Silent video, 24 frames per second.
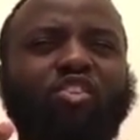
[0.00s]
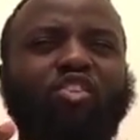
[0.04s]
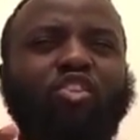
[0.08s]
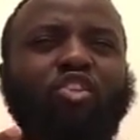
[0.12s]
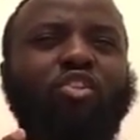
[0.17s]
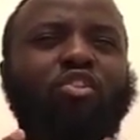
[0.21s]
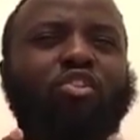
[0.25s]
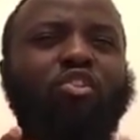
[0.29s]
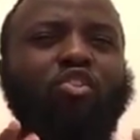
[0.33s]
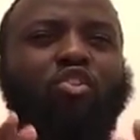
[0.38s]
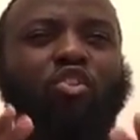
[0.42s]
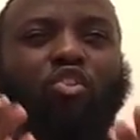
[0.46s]

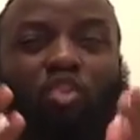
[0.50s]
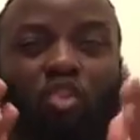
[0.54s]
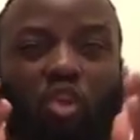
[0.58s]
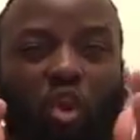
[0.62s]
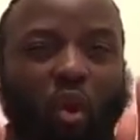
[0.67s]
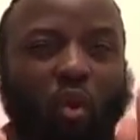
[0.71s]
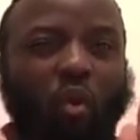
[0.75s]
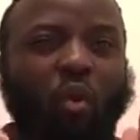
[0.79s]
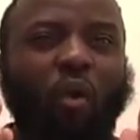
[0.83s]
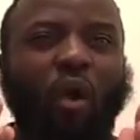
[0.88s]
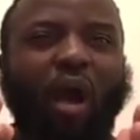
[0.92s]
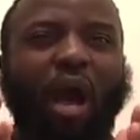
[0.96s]

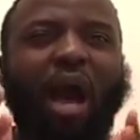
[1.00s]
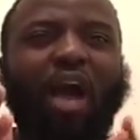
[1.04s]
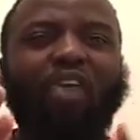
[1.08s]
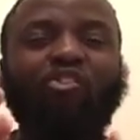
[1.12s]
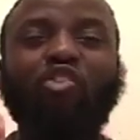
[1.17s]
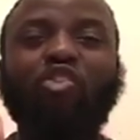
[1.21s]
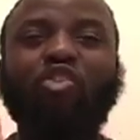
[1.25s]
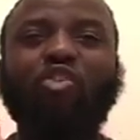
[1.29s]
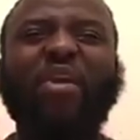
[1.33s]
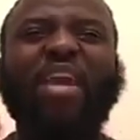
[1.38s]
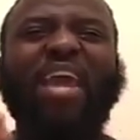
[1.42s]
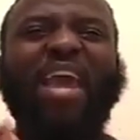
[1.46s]
know
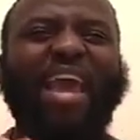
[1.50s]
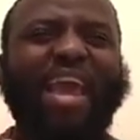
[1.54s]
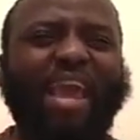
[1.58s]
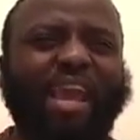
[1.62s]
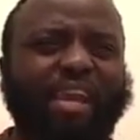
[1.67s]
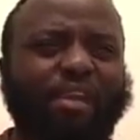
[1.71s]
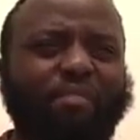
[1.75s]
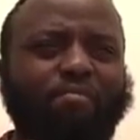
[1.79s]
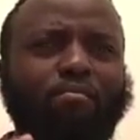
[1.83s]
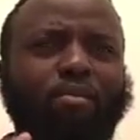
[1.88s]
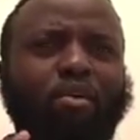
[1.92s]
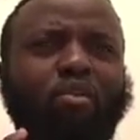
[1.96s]
how to
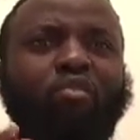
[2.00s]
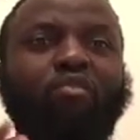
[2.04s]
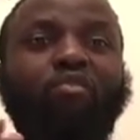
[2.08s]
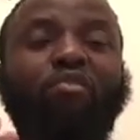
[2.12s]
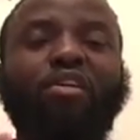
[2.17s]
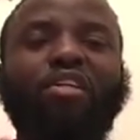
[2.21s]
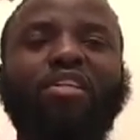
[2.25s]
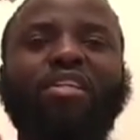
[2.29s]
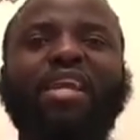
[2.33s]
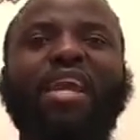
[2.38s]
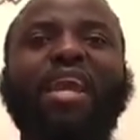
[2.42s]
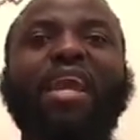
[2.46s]
edit
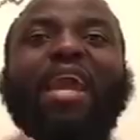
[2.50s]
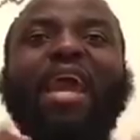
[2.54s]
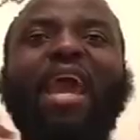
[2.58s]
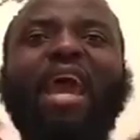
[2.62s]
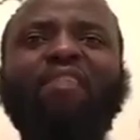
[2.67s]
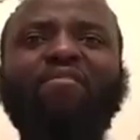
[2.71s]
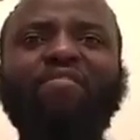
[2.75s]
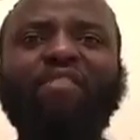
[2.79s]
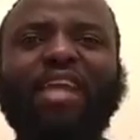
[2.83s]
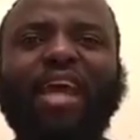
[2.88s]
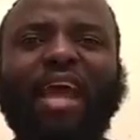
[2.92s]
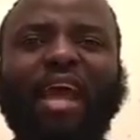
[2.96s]
movie, they
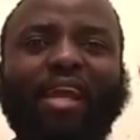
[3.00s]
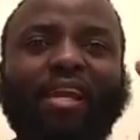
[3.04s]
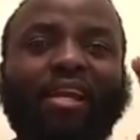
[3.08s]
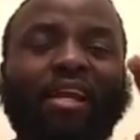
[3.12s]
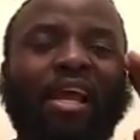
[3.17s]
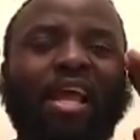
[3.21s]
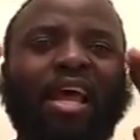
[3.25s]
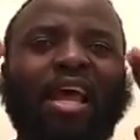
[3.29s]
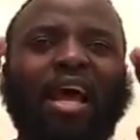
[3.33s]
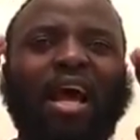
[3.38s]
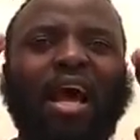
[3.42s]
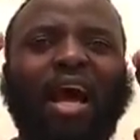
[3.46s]
have
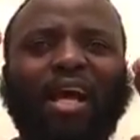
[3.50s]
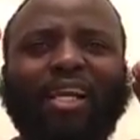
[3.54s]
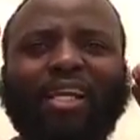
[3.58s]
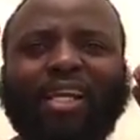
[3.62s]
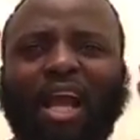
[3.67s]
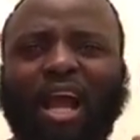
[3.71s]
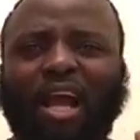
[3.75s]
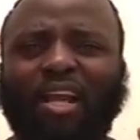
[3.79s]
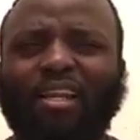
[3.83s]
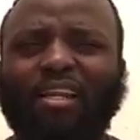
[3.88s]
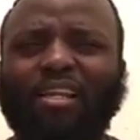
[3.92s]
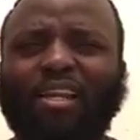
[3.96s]
that
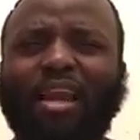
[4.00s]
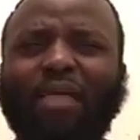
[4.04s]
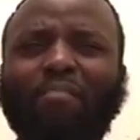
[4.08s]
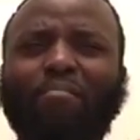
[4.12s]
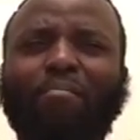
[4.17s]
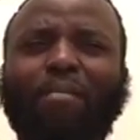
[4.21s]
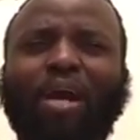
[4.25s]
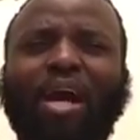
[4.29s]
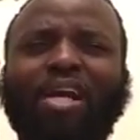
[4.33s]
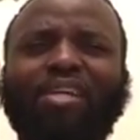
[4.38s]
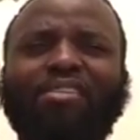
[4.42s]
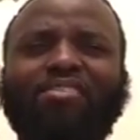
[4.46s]
kind of that
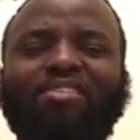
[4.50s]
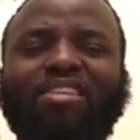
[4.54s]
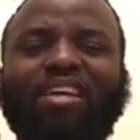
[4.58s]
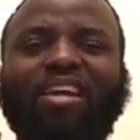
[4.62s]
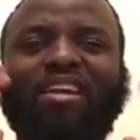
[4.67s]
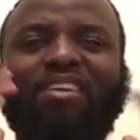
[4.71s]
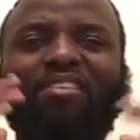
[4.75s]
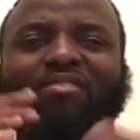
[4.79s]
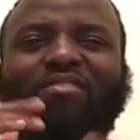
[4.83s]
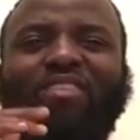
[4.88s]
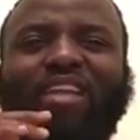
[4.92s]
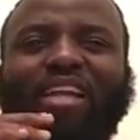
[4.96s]

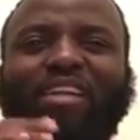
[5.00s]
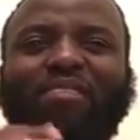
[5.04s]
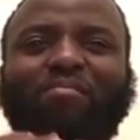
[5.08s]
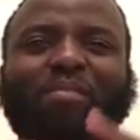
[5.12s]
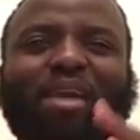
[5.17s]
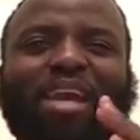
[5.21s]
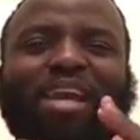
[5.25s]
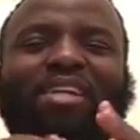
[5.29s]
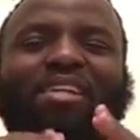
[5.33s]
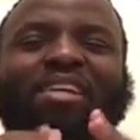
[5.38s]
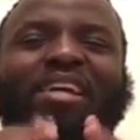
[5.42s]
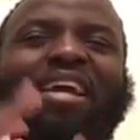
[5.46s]
mindset of like,
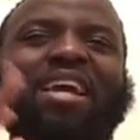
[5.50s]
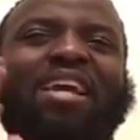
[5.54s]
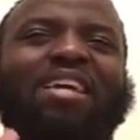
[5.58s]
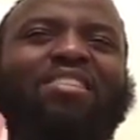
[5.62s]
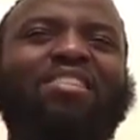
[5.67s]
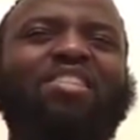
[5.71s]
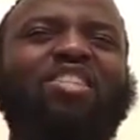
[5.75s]
man,